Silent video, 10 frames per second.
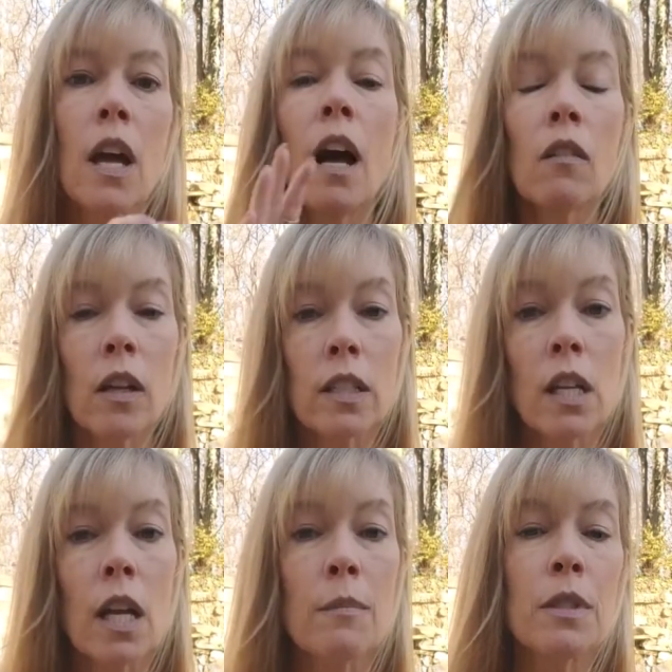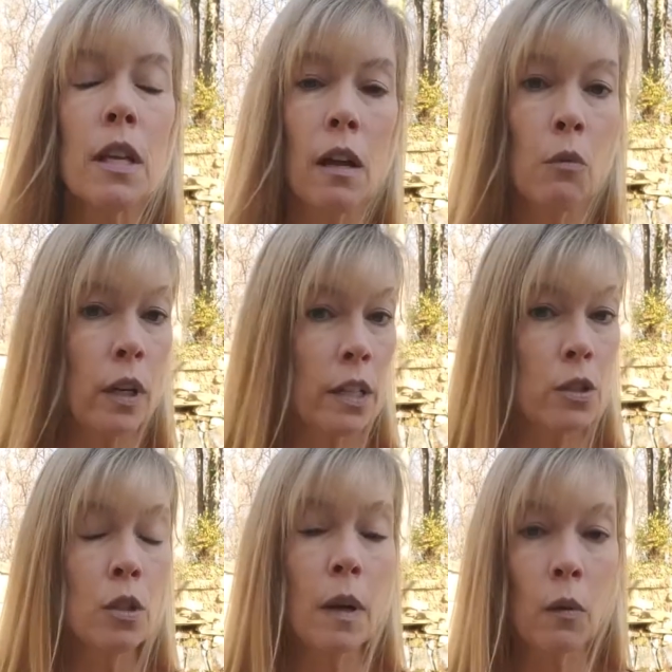A lot of times when I
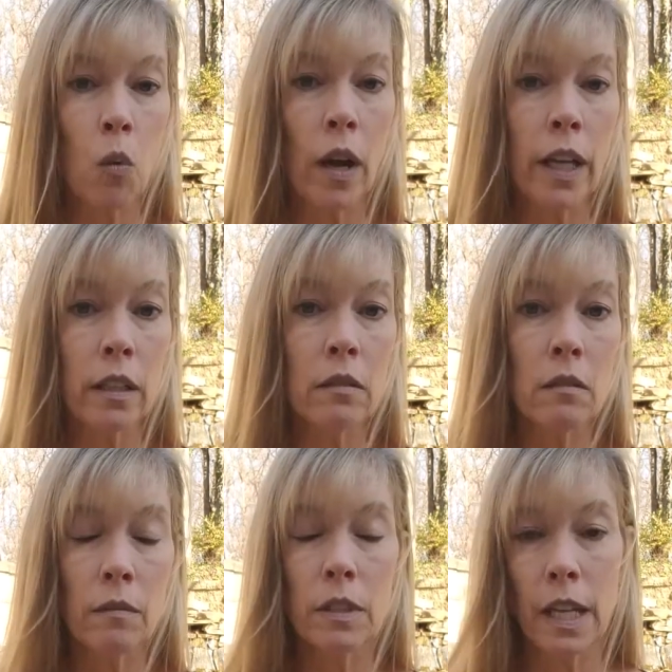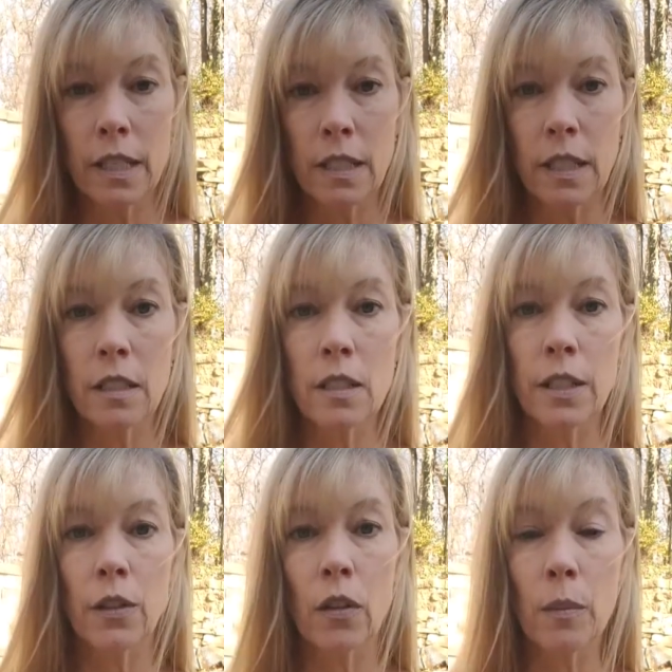do my wine tastings
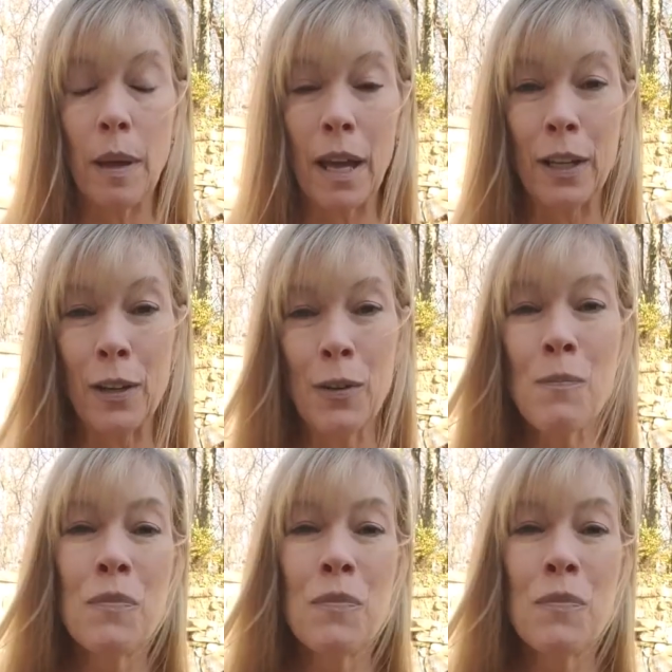here on the patio,